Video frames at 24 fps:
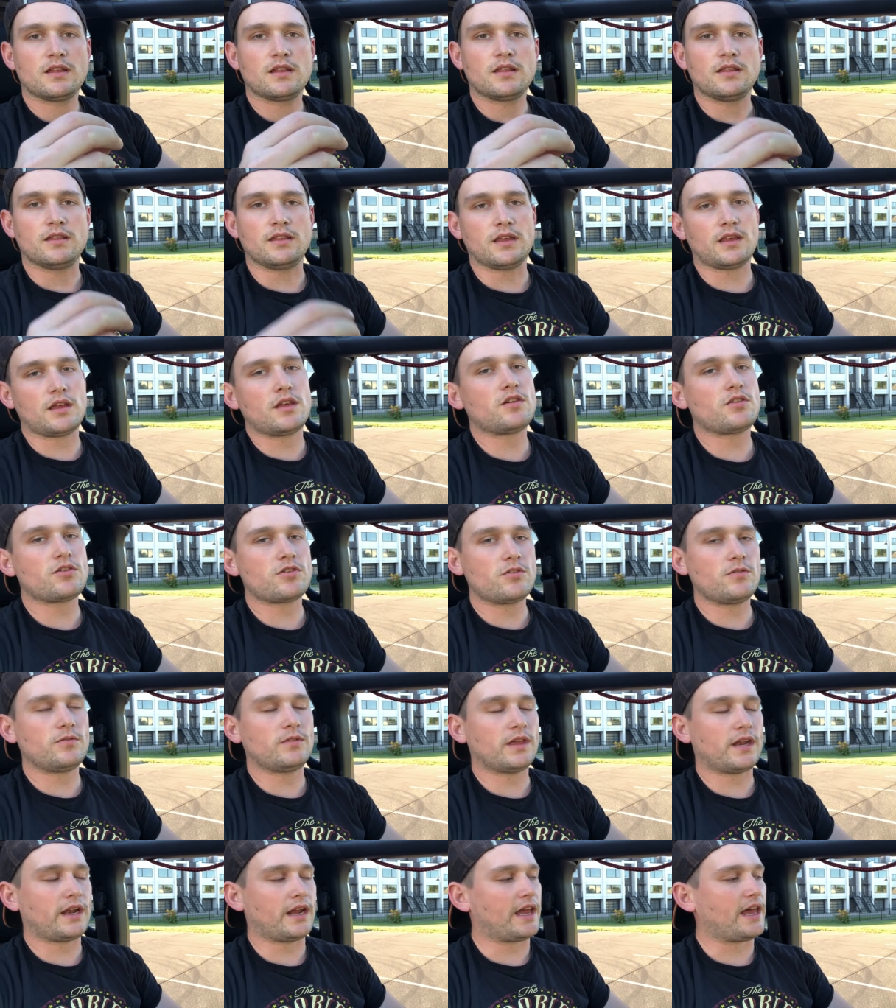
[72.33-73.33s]
The issue
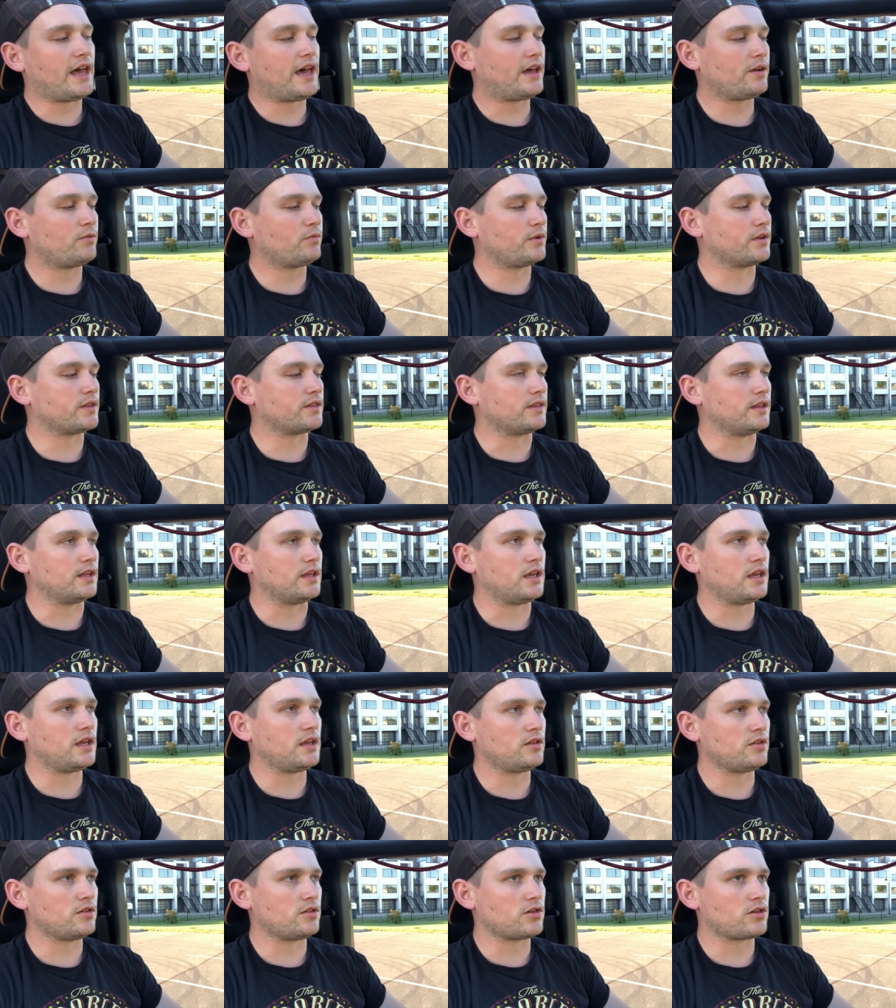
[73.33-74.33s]
that I had with the
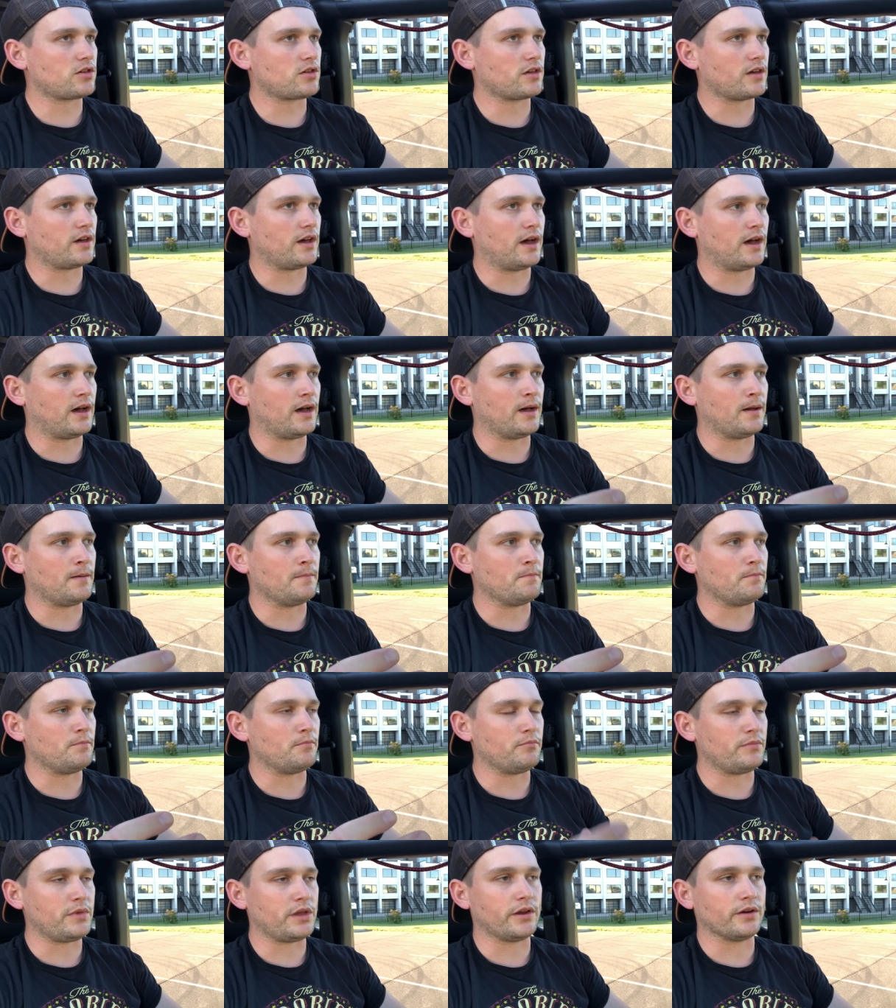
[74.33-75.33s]
hinge um,
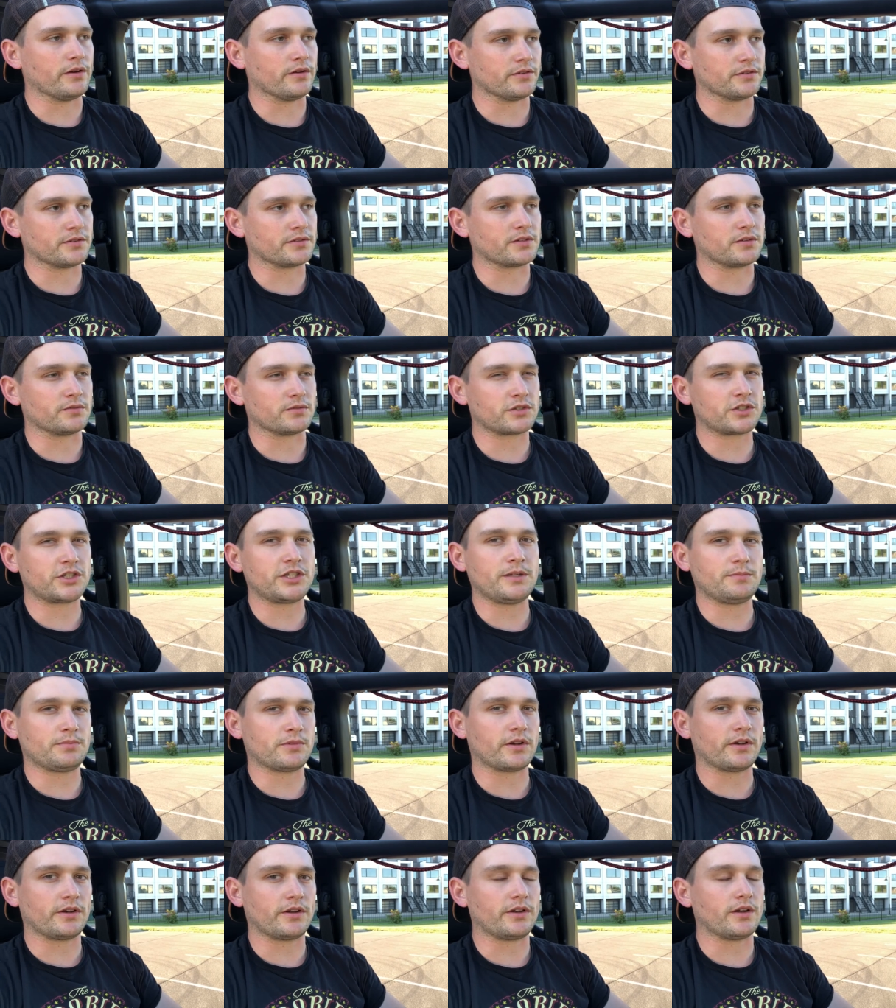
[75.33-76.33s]
mirrors, those cheap
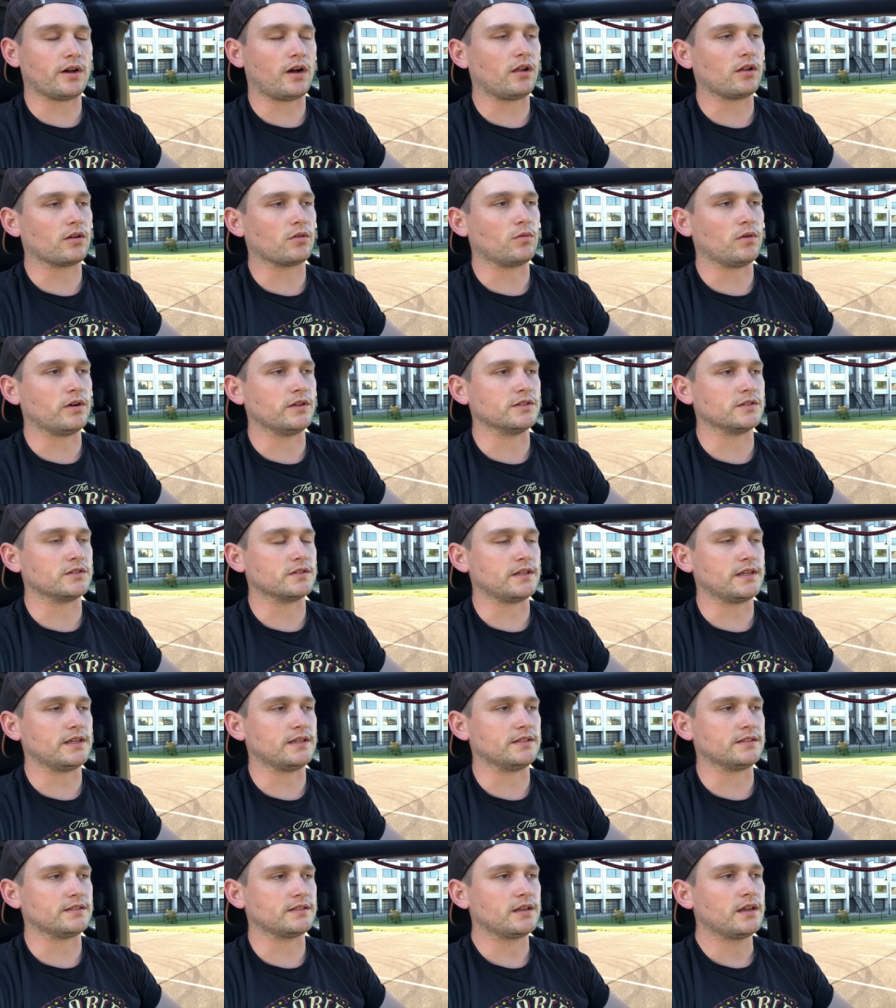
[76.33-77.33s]
$30 ones,
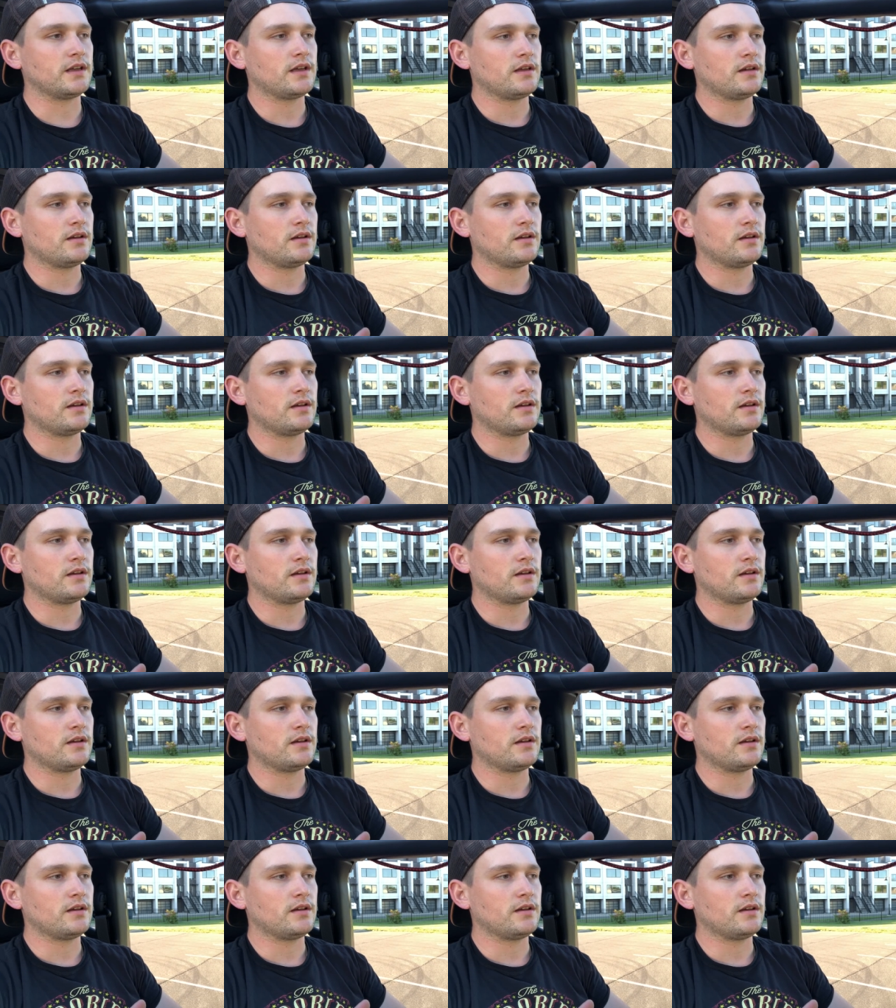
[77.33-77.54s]
is